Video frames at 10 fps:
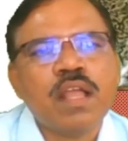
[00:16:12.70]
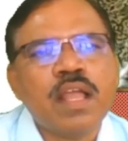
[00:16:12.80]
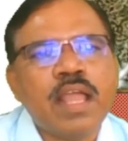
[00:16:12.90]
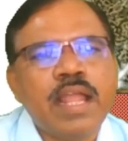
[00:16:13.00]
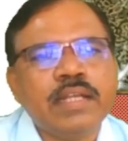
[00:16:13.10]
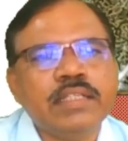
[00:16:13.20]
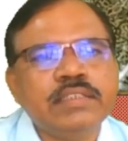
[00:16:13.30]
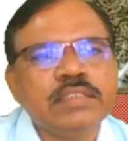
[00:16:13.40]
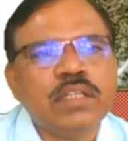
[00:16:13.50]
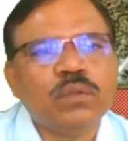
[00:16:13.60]
And
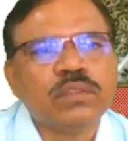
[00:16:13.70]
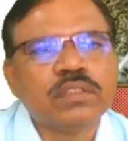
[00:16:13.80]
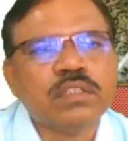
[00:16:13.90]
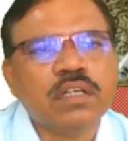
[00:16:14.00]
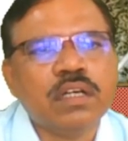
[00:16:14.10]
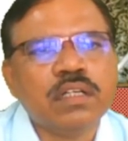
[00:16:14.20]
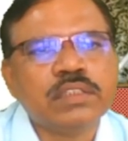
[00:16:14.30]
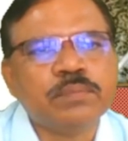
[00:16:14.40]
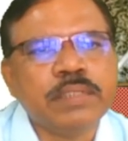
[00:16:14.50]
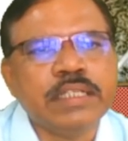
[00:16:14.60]
this is now third
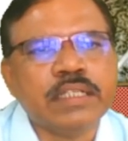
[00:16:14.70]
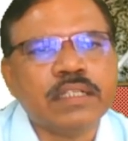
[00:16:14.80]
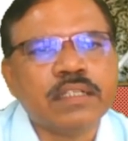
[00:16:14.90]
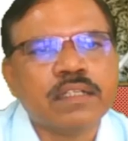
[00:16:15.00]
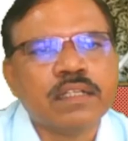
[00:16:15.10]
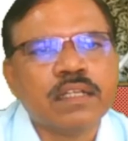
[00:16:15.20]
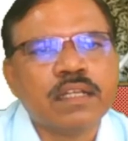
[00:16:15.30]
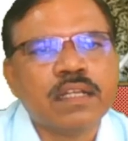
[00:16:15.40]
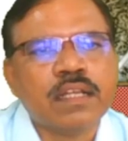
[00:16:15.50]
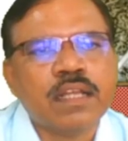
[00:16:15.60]
spring
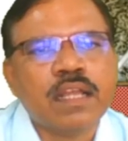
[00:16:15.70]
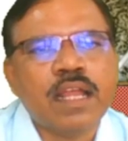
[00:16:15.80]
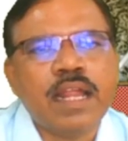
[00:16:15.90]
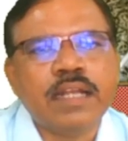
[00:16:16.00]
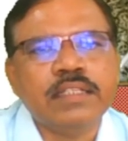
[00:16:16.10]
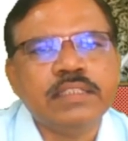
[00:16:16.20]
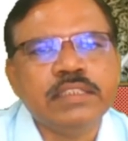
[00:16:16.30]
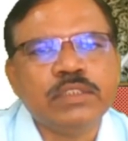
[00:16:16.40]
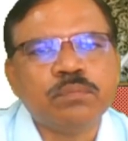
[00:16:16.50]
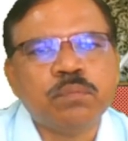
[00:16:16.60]
and this
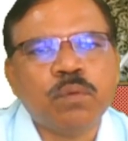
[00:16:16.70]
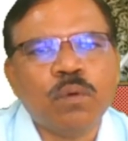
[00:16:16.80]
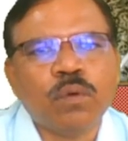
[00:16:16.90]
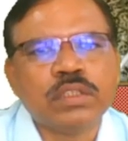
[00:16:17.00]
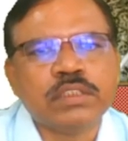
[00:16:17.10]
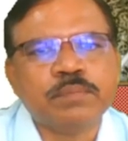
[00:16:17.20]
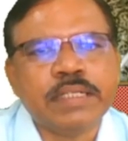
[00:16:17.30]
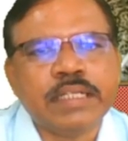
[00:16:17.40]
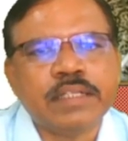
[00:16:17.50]
is fourth spring.